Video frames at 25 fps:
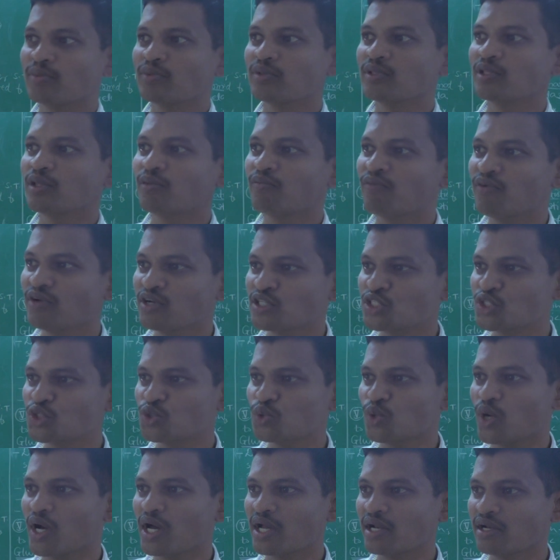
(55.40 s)
The first
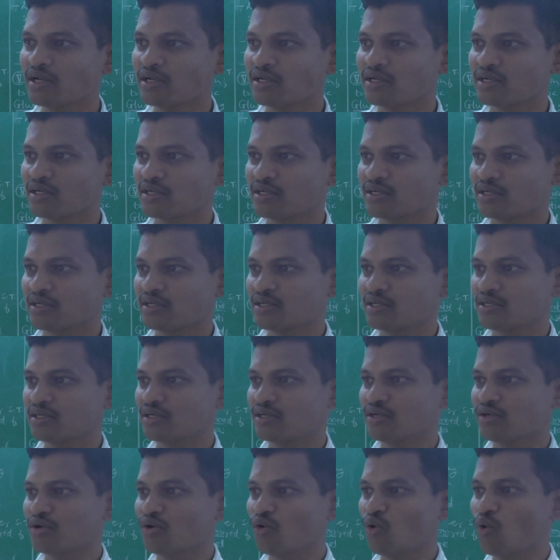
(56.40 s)
two are
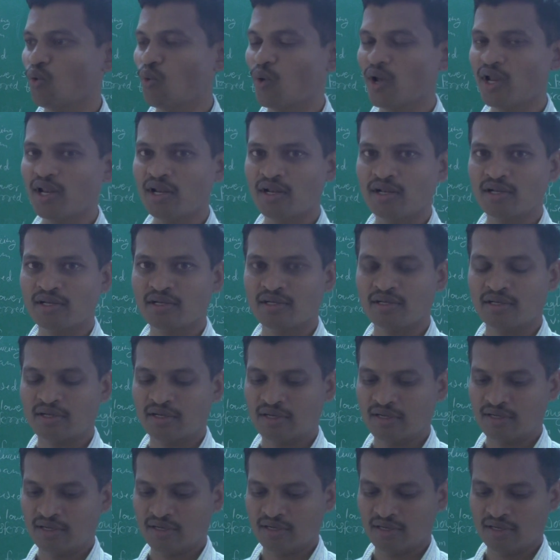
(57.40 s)
over.
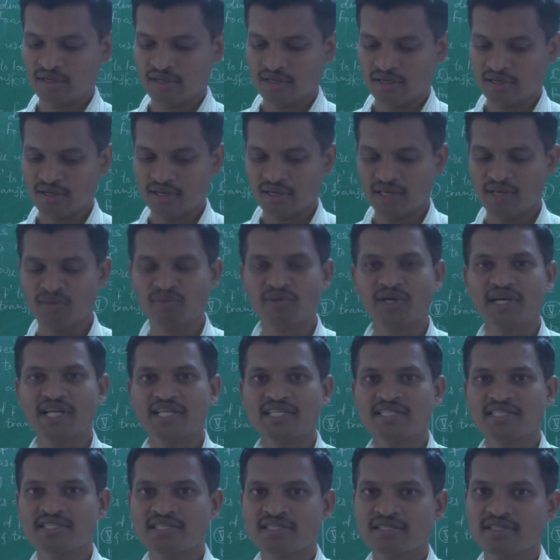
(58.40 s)
Now let
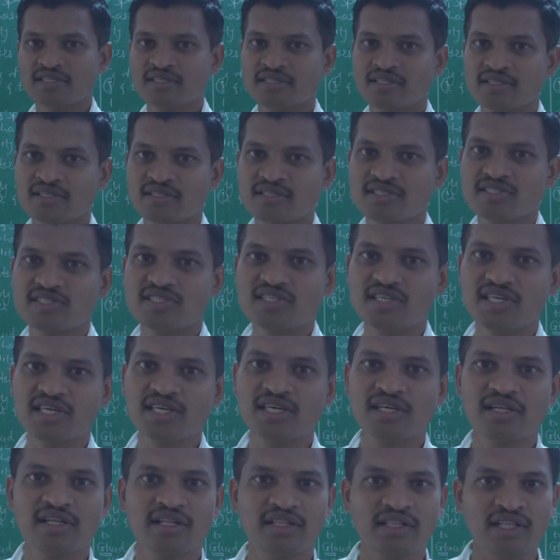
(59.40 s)
us
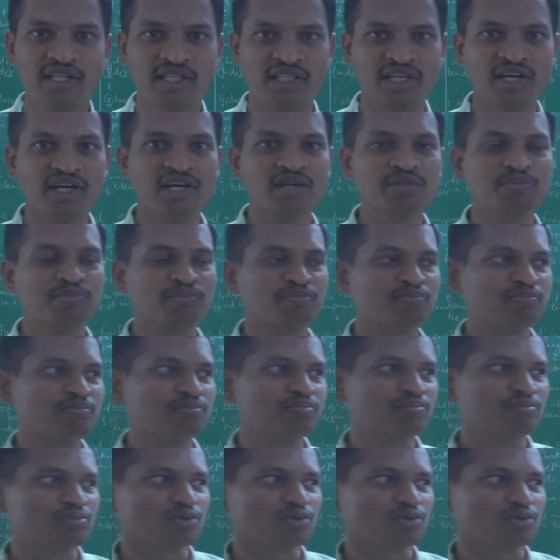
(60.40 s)
see the third